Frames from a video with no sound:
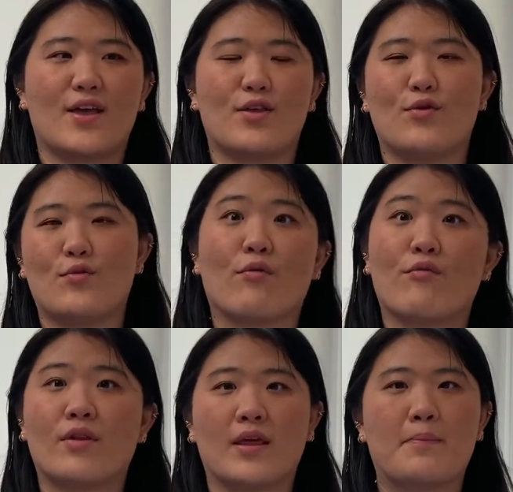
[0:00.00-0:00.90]
you
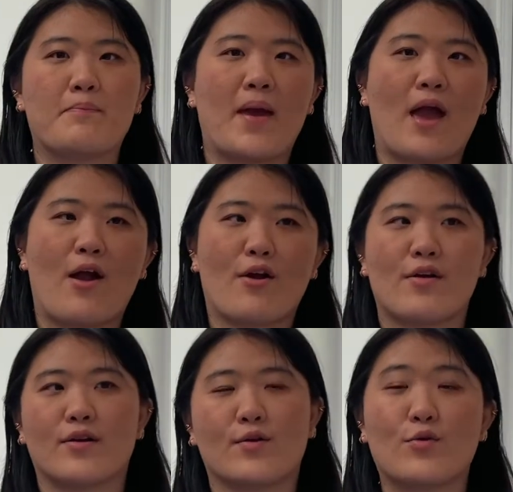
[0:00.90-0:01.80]
really
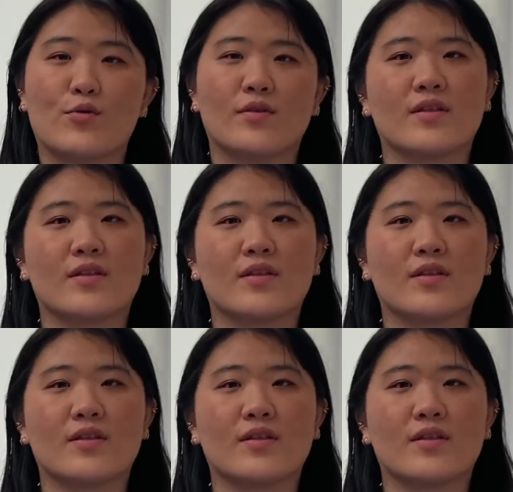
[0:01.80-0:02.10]
paired cool